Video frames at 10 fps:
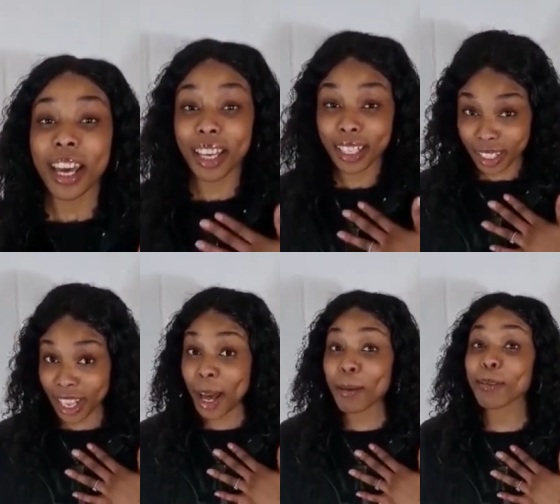
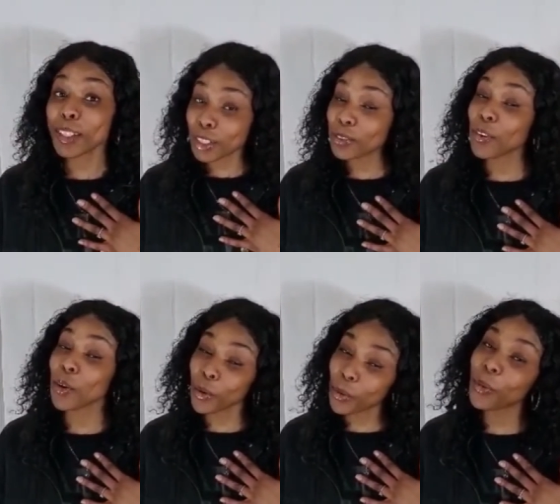accept us for
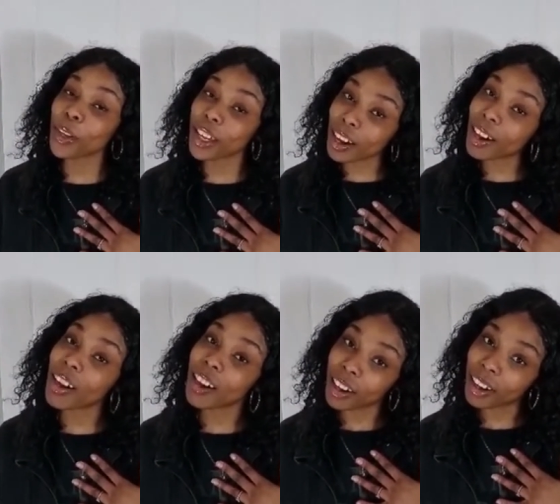who we
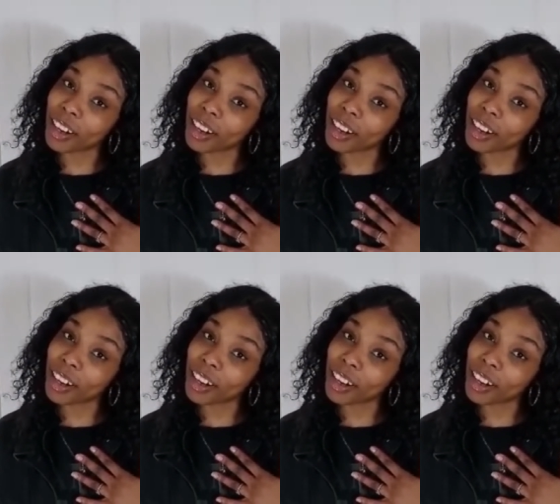are?